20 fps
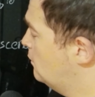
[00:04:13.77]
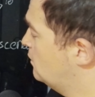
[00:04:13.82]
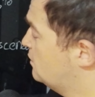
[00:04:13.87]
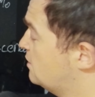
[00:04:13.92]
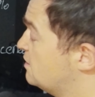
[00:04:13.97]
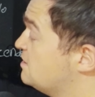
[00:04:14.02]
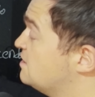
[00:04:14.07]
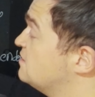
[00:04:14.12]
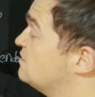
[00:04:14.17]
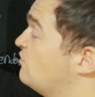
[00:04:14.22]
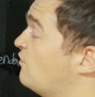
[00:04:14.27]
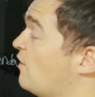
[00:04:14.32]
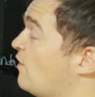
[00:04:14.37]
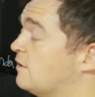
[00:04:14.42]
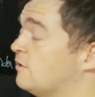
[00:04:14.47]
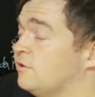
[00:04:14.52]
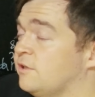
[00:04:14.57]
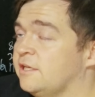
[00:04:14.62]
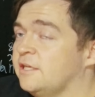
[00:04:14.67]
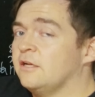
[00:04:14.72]
This is
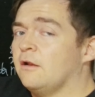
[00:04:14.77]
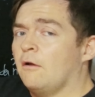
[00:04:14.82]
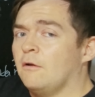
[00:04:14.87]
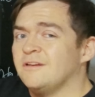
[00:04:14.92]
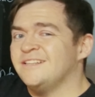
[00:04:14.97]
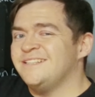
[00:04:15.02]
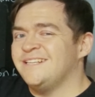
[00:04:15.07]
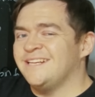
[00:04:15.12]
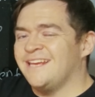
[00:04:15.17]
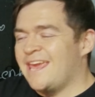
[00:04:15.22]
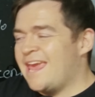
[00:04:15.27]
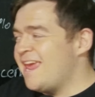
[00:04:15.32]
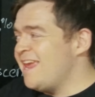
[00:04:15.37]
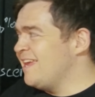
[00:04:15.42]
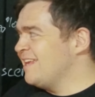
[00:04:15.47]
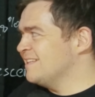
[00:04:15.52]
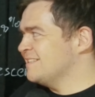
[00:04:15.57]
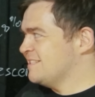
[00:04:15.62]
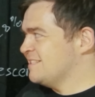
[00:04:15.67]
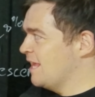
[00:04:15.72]
factored in on a
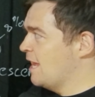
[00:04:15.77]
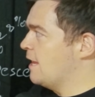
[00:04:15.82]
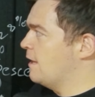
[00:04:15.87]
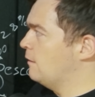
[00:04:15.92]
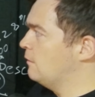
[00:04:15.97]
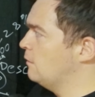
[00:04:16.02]
decaying scale